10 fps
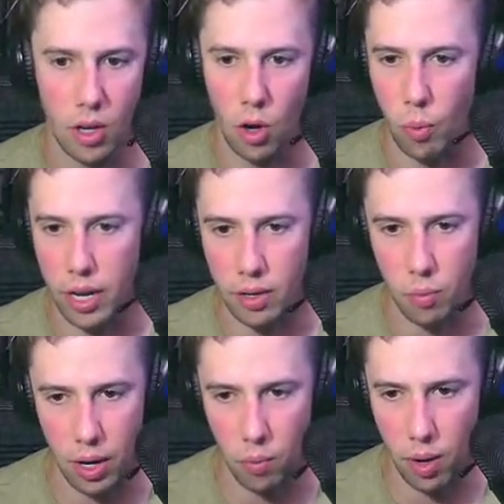Oh, wait,
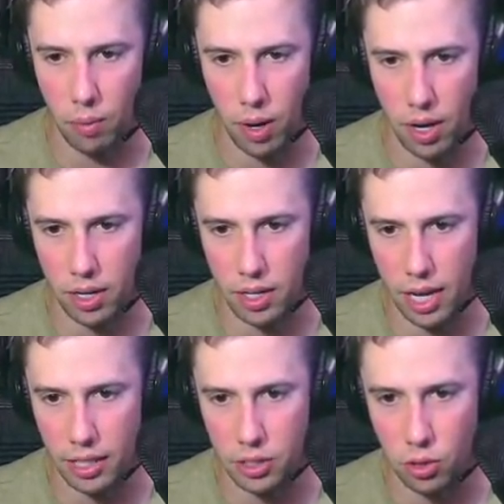wait, wait, wait.
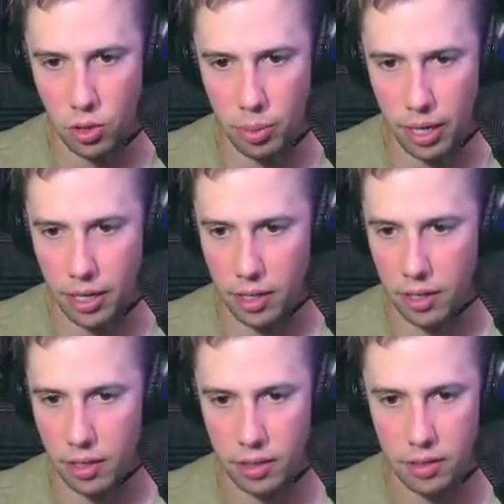Yeah, it's totally back
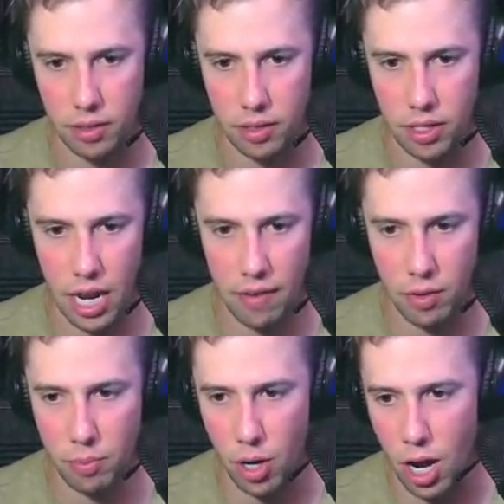here.
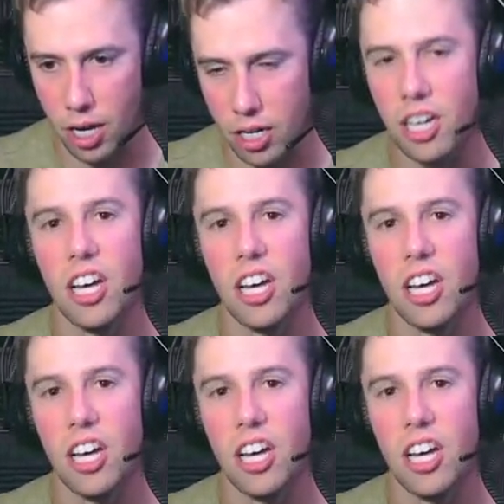Never mind.